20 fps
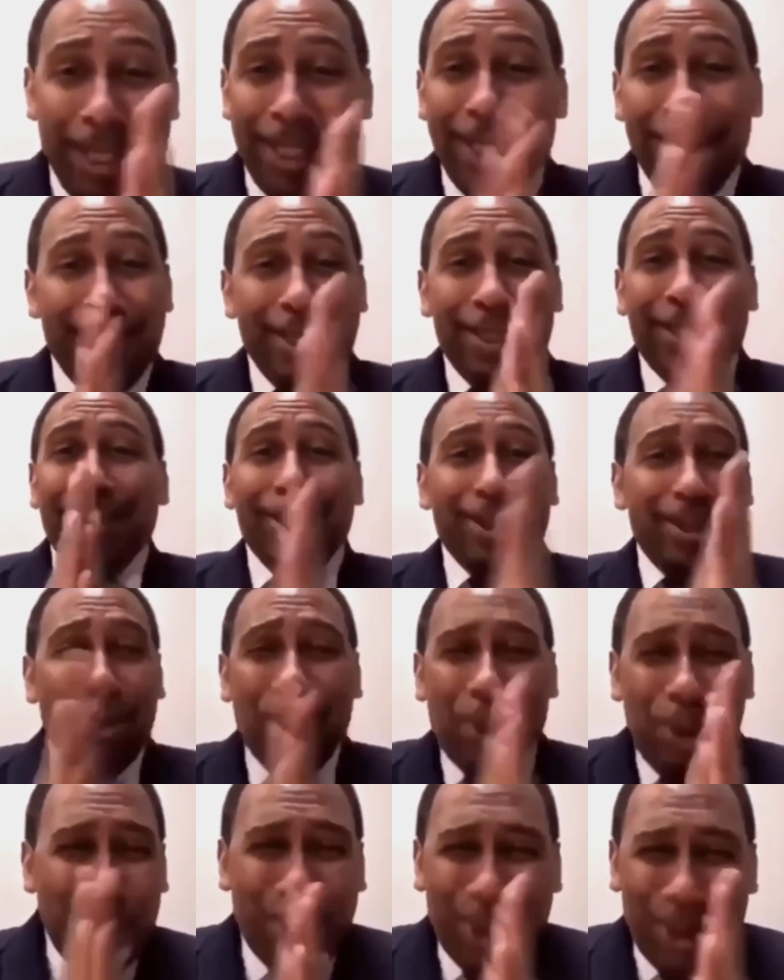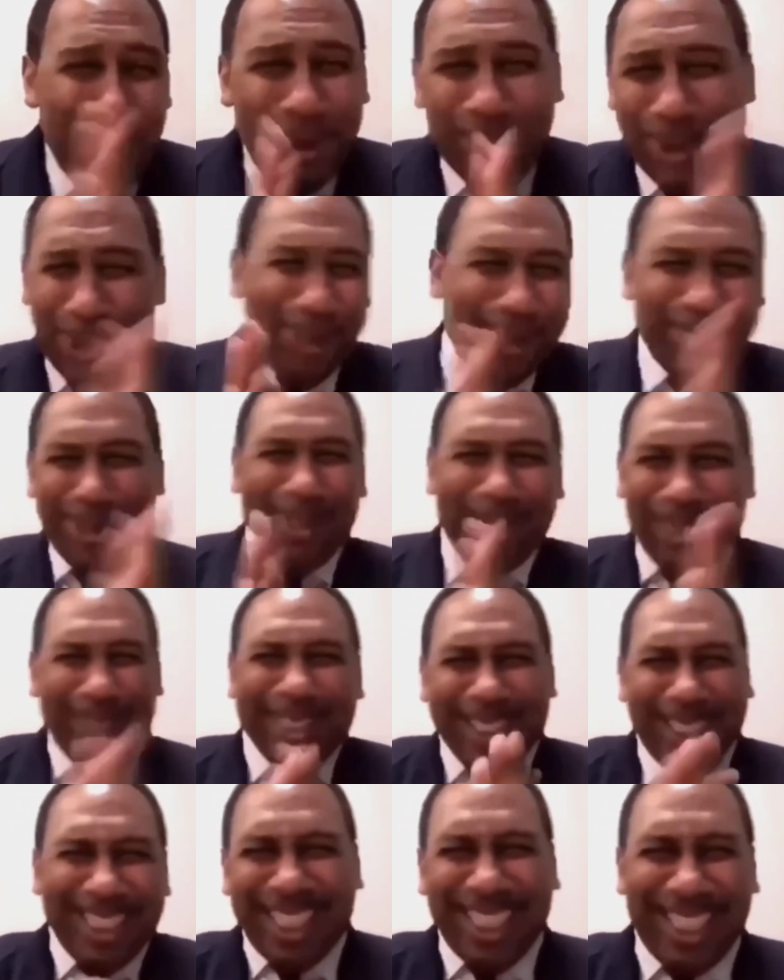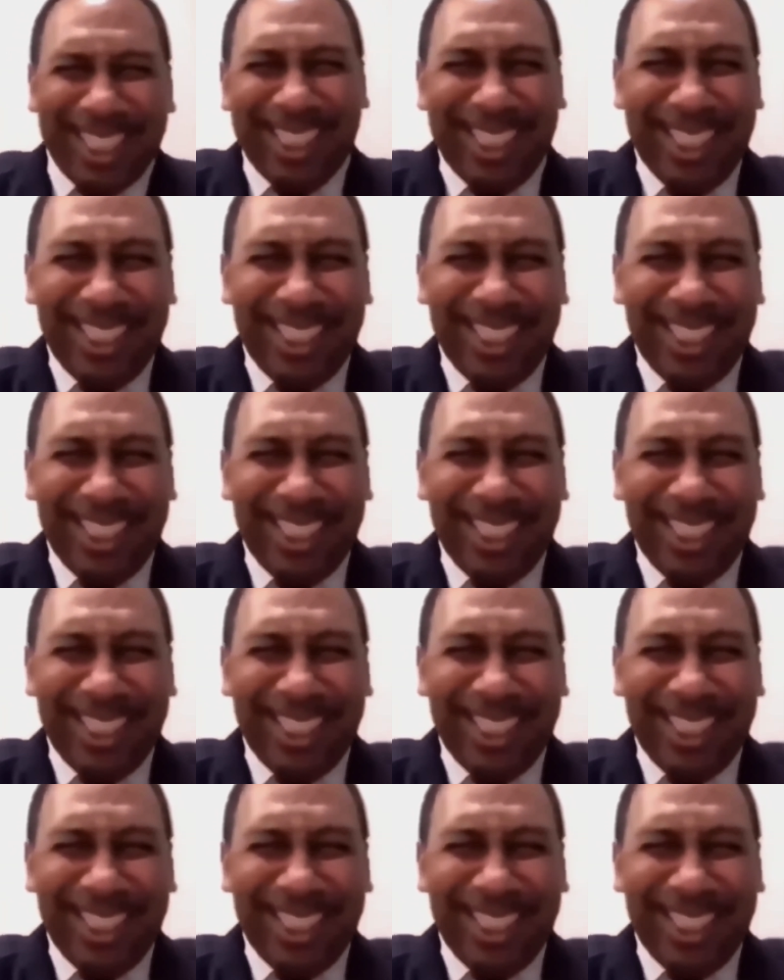you're missing the bigger picture. For